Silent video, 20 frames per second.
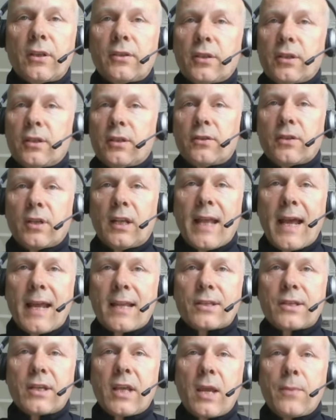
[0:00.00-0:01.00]
the
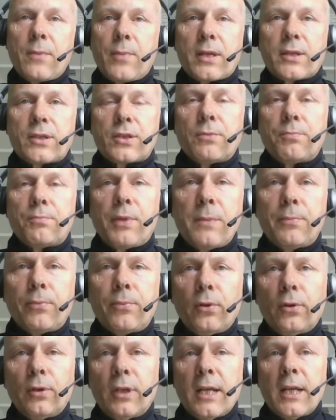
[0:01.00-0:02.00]
landscape and to the
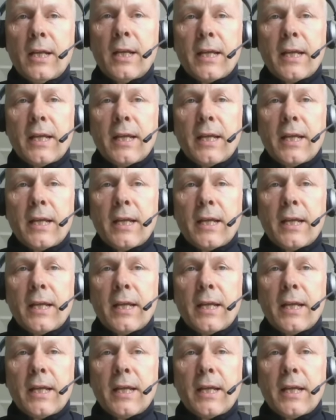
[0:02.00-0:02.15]
people.